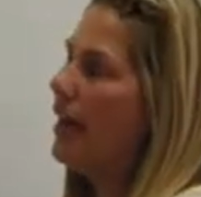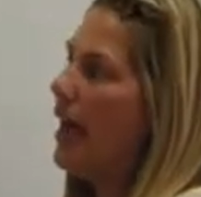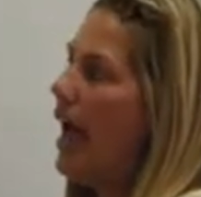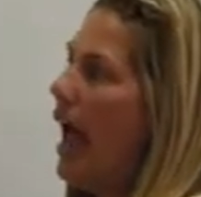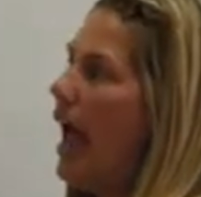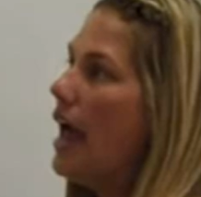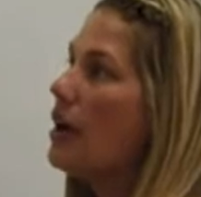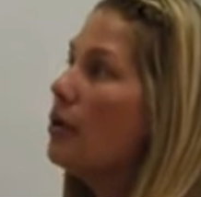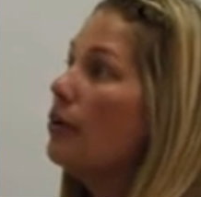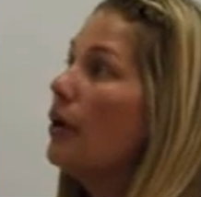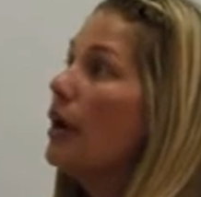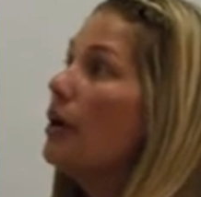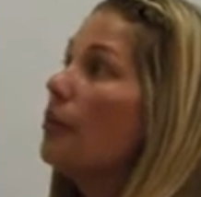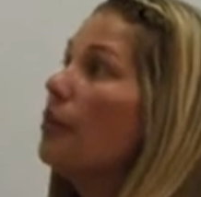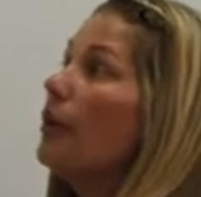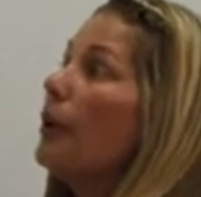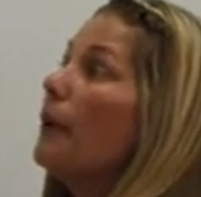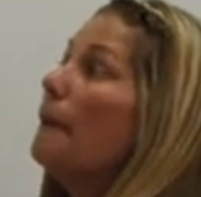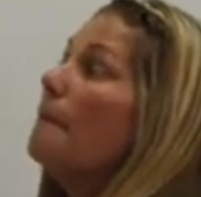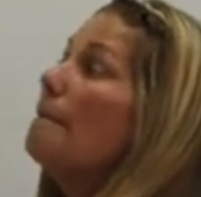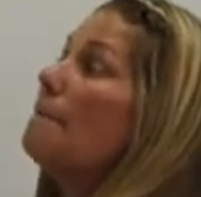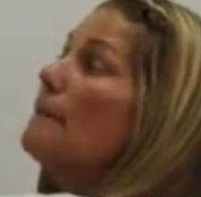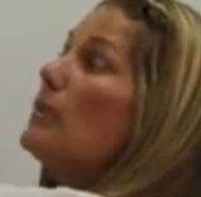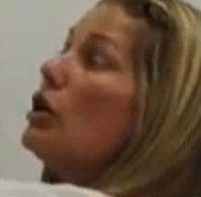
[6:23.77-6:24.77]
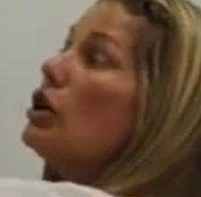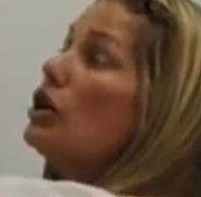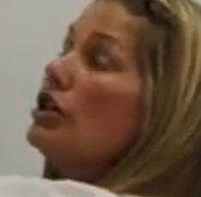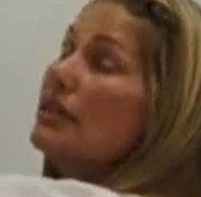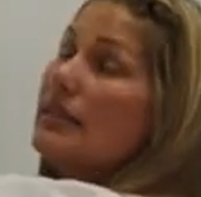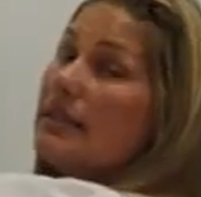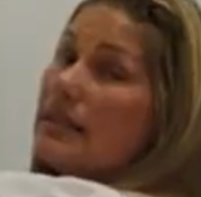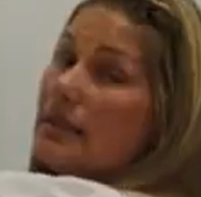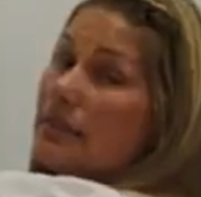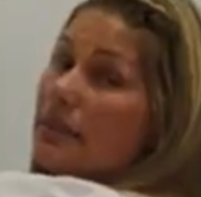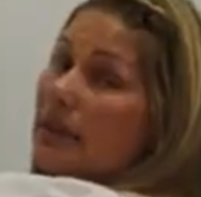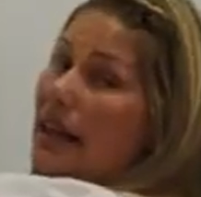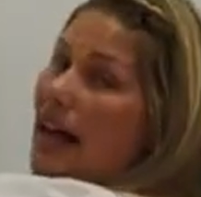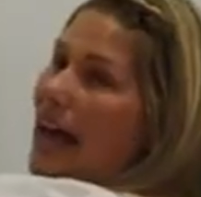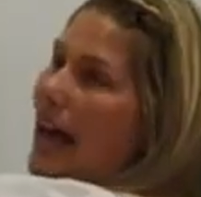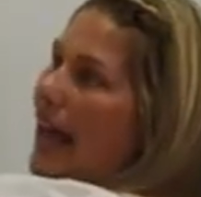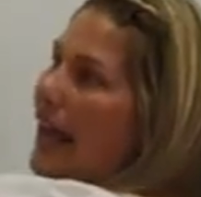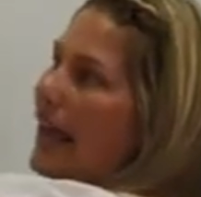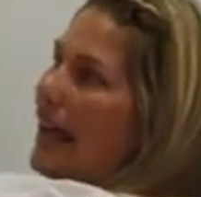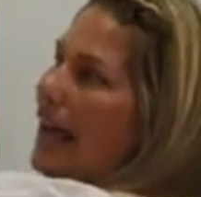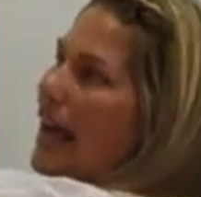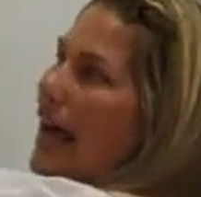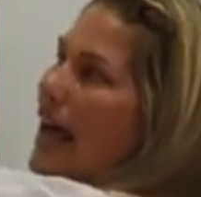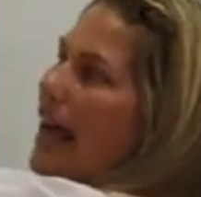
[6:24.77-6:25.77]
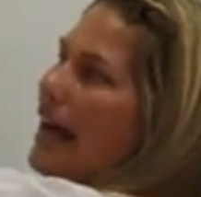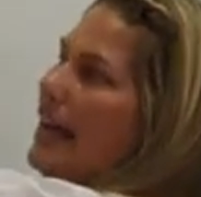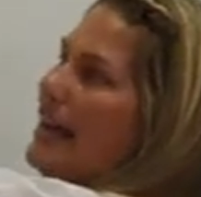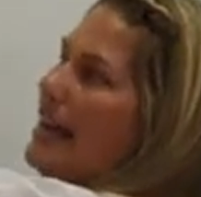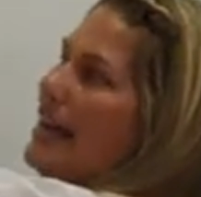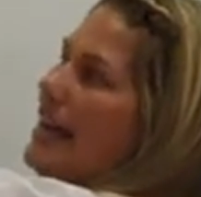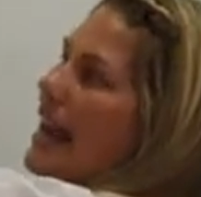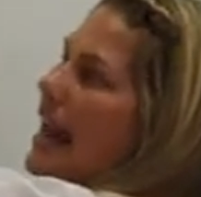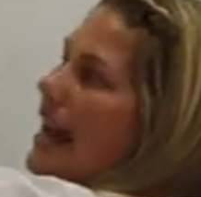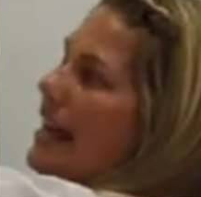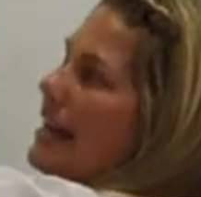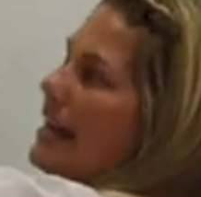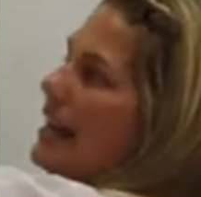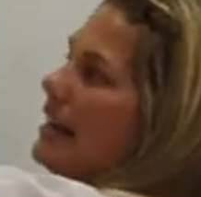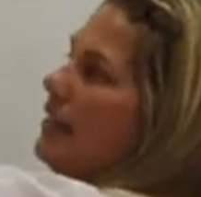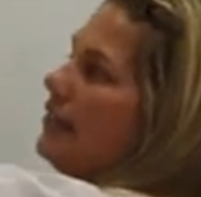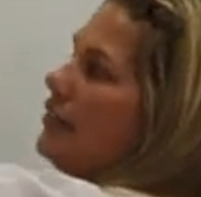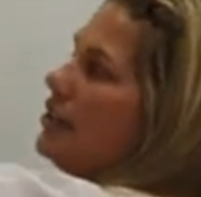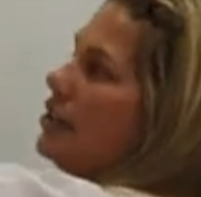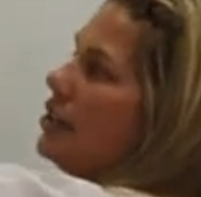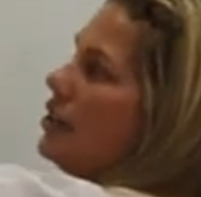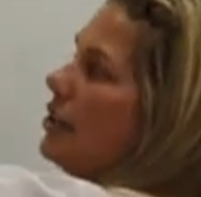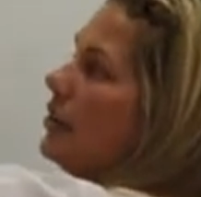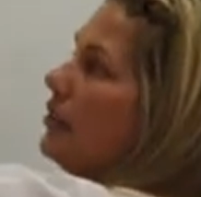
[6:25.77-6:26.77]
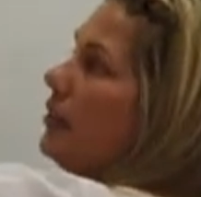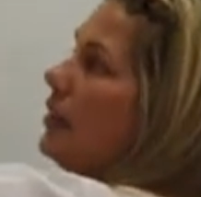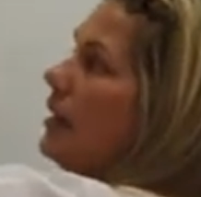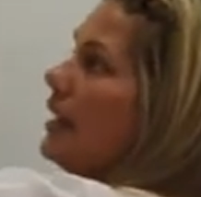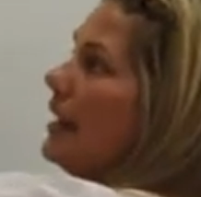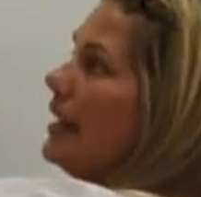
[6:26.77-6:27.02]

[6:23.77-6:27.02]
And when we're multiplying a negative 2